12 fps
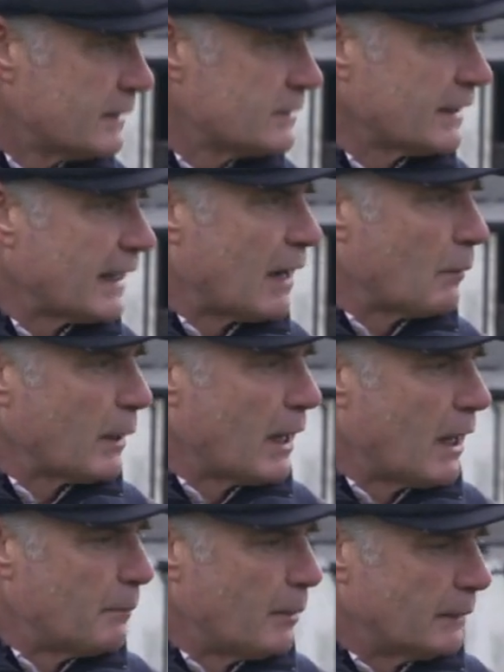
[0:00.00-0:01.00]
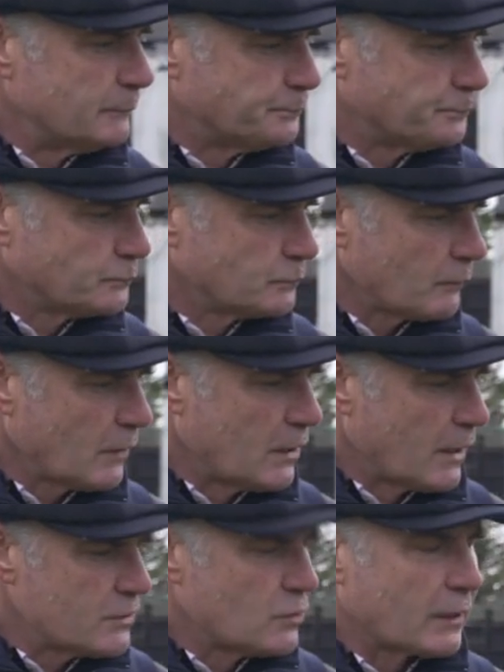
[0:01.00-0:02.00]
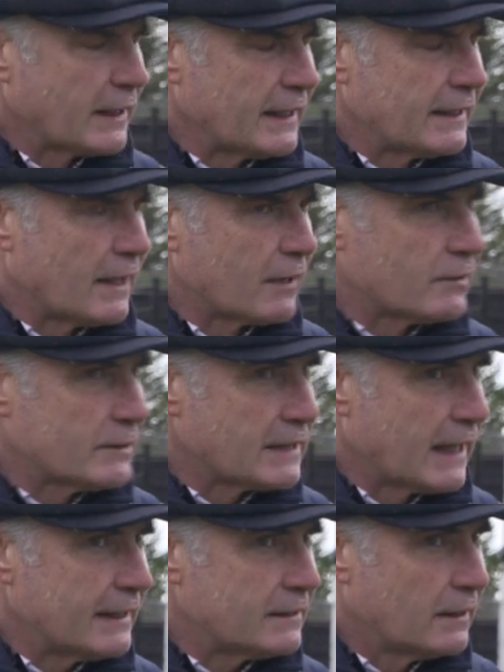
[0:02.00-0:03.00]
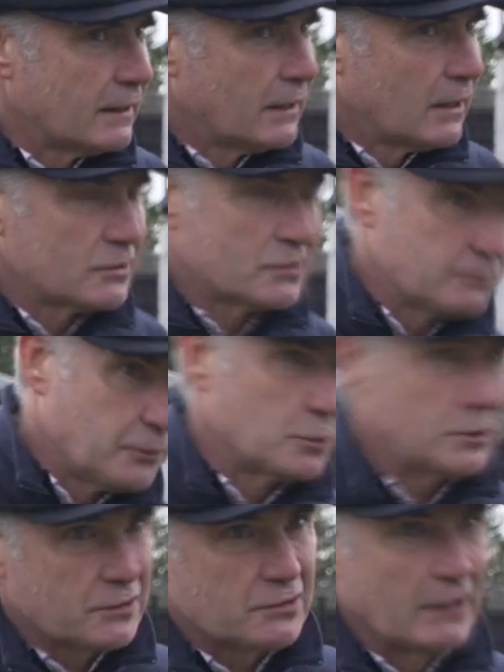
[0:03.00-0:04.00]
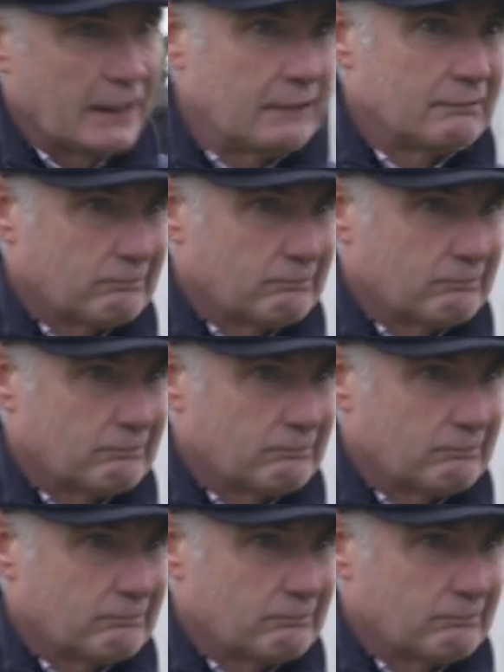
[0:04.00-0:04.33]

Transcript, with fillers: see how we are. But you know, he's not getting any younger. He's eight, 143.